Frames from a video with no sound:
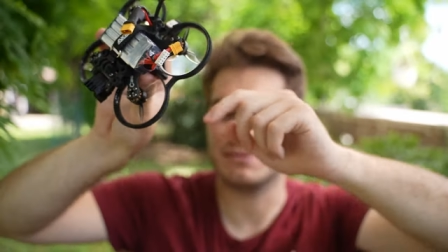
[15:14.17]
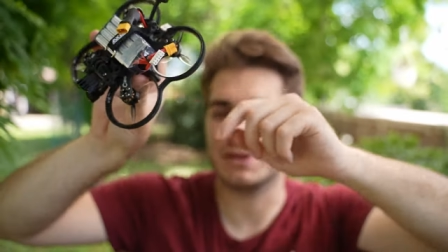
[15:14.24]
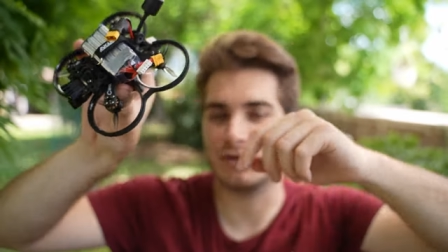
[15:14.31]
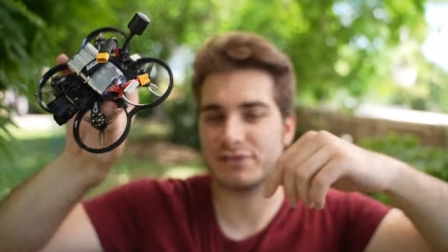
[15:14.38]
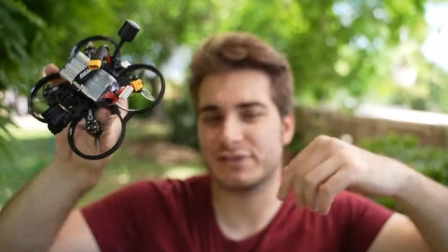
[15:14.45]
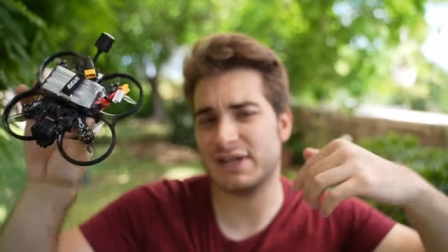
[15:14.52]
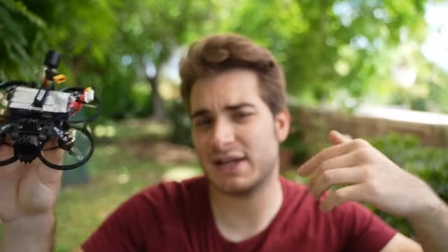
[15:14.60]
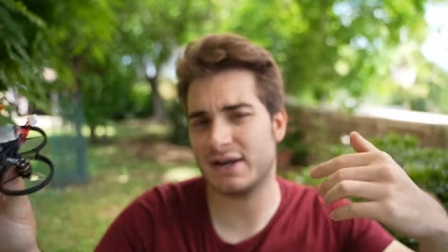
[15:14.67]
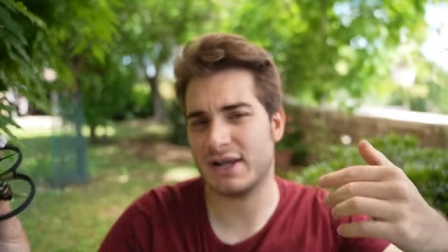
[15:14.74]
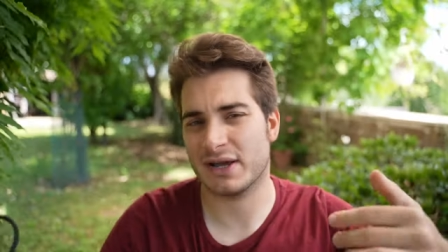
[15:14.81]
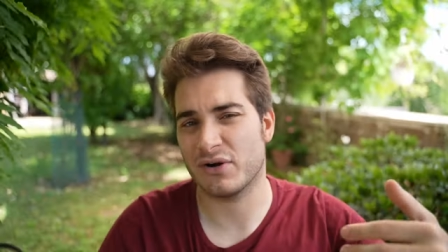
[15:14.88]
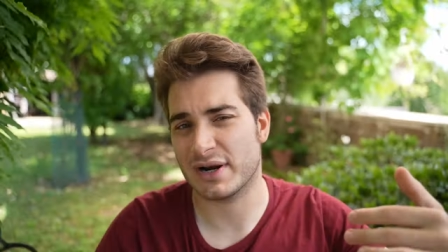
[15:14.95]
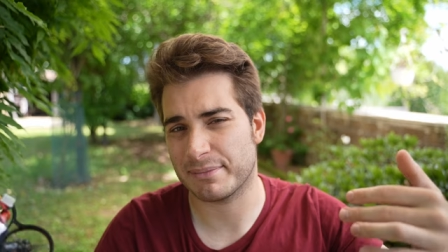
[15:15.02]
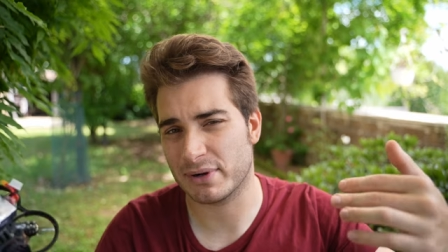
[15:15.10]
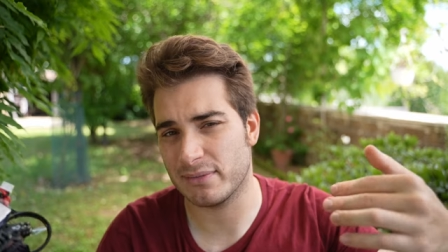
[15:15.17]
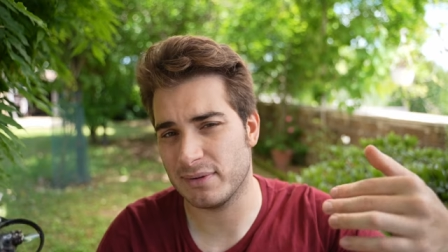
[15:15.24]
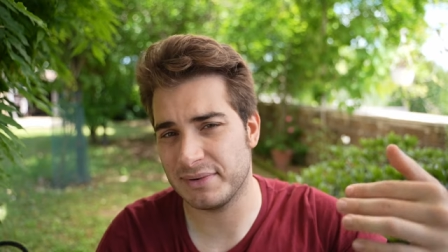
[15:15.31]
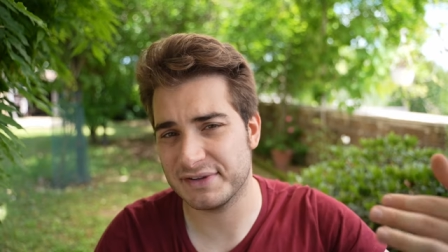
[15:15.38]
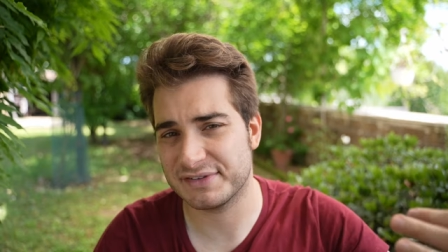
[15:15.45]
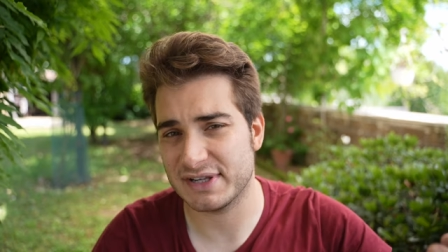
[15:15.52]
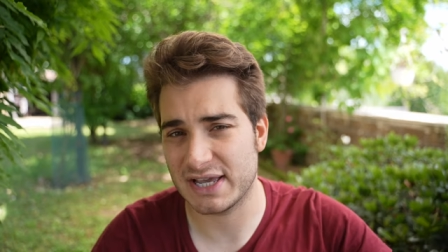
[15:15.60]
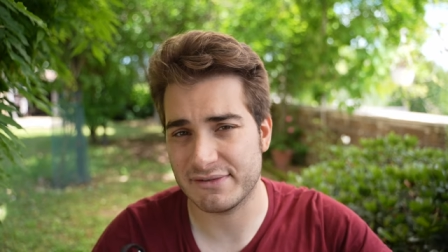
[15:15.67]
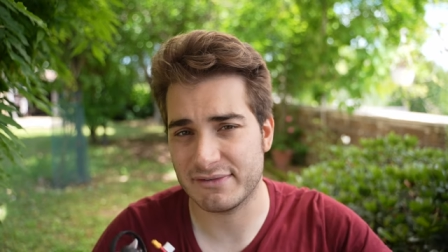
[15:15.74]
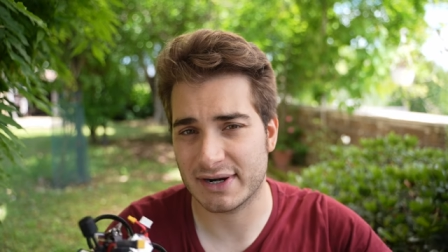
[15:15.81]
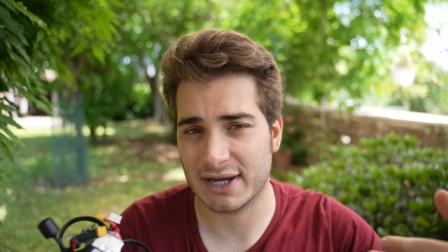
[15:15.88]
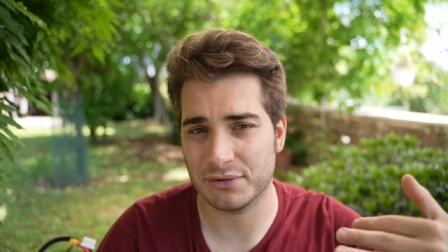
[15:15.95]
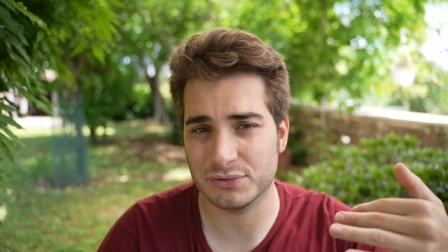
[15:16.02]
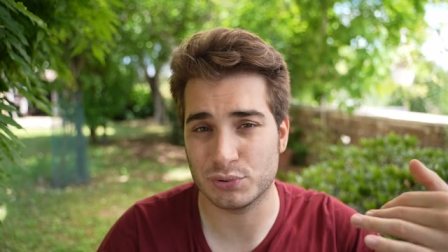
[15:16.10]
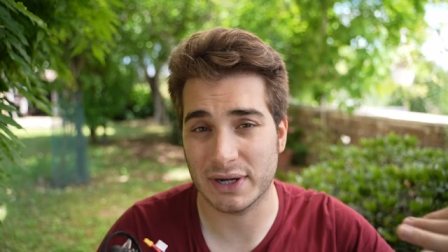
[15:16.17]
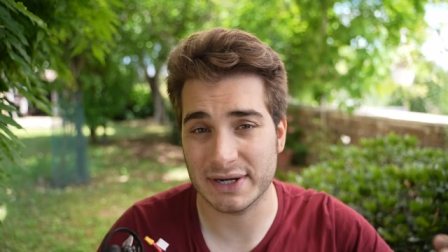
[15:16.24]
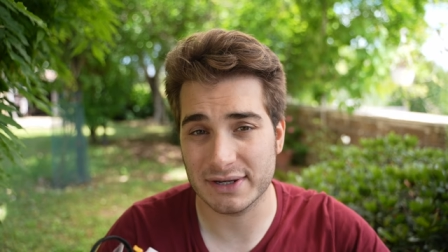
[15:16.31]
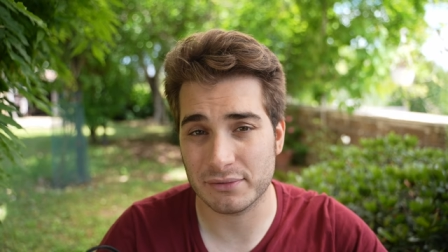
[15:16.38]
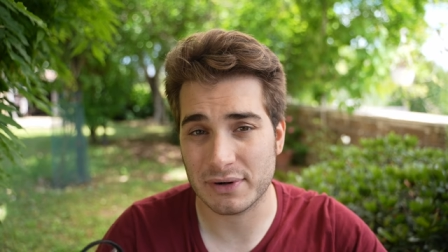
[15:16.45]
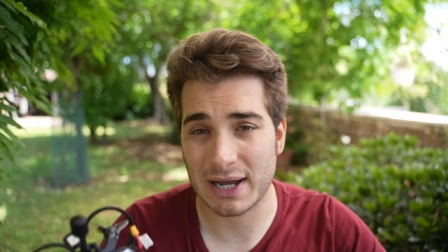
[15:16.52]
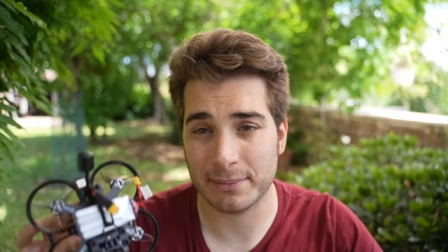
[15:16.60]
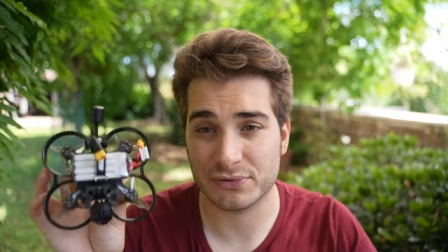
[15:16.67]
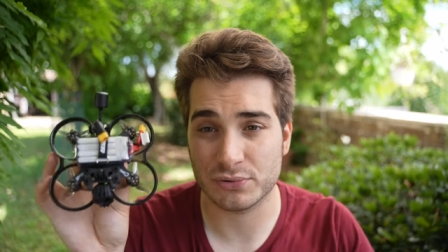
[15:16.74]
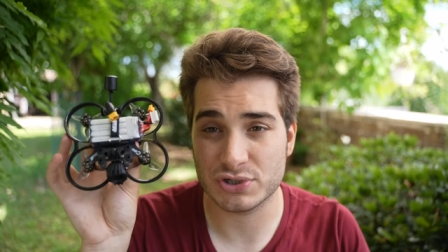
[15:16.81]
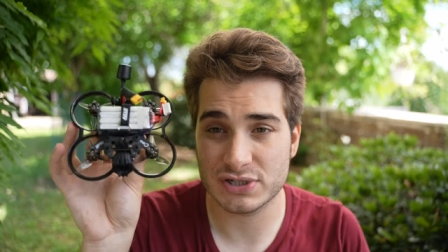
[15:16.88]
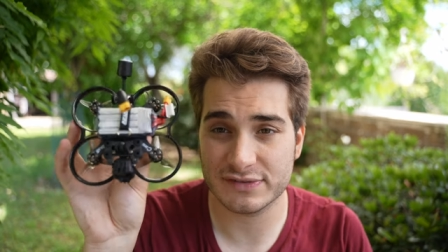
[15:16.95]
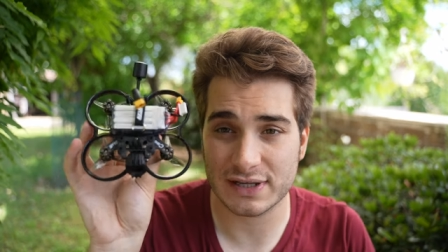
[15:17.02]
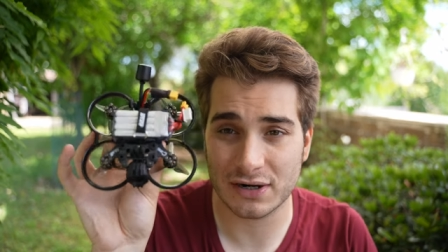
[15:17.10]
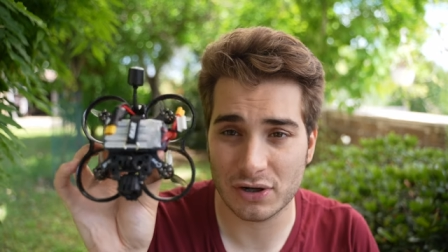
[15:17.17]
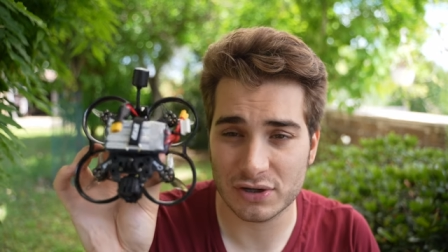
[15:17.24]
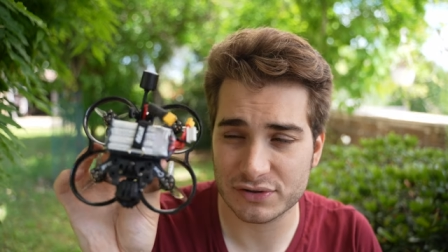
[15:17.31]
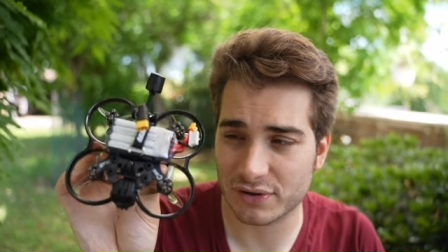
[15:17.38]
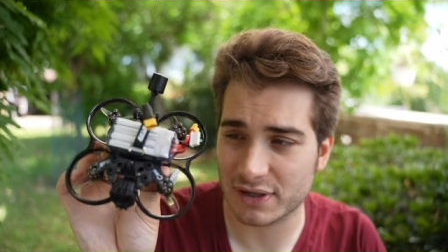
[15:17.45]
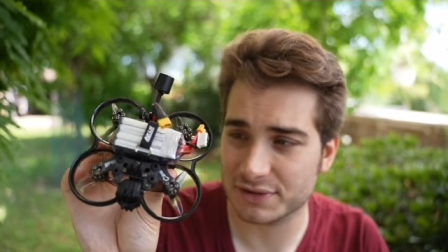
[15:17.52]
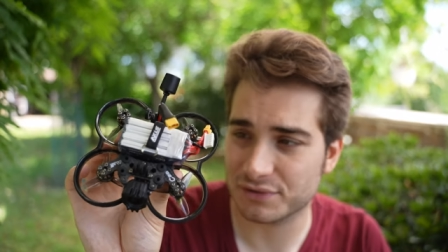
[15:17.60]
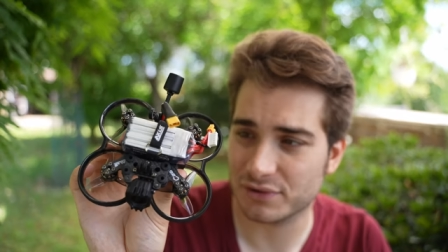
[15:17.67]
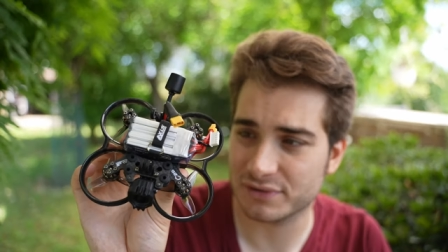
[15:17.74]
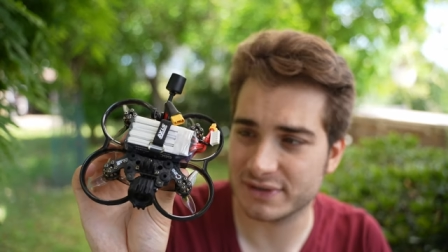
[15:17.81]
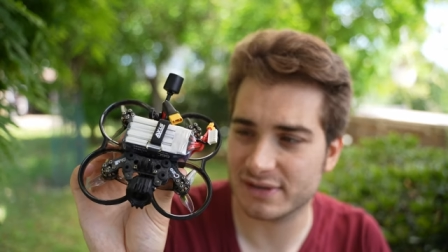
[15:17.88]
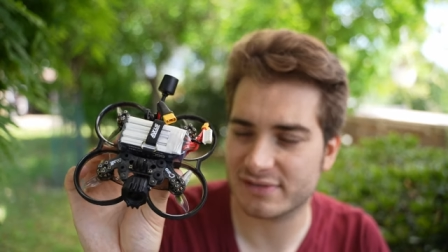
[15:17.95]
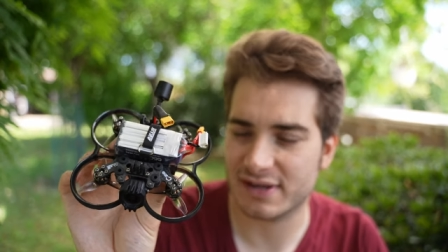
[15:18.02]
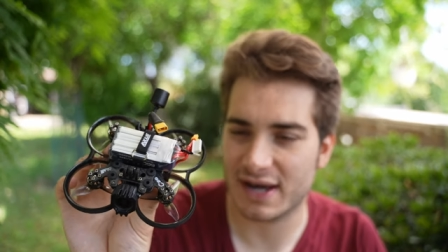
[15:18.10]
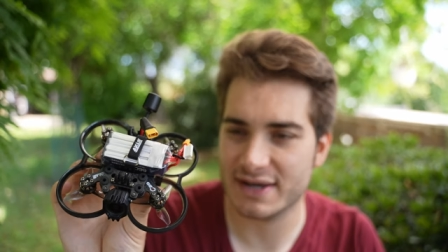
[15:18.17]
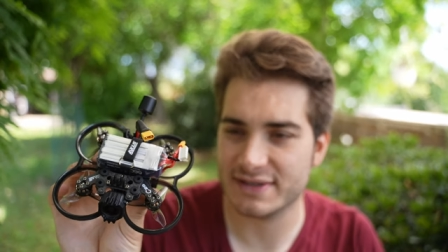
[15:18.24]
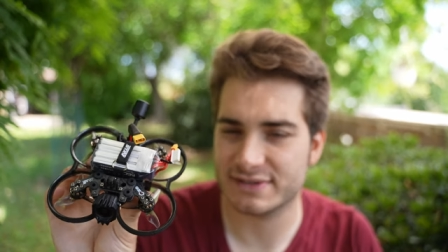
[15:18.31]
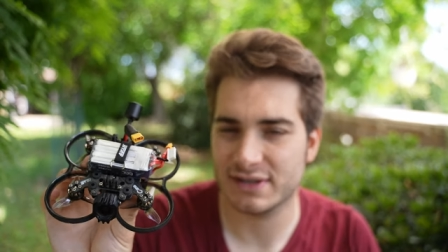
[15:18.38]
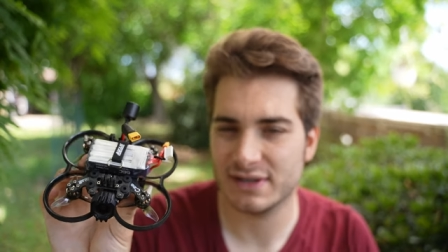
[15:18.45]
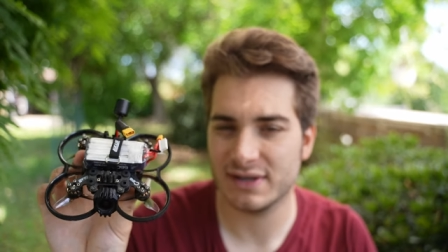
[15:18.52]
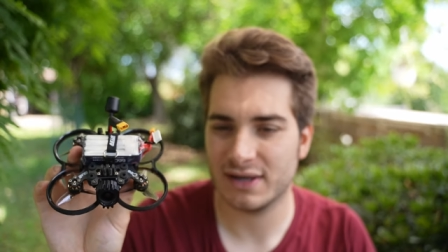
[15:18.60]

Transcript: because then I'm gonna probably save around 20 grams, which is a lot on a drone this size,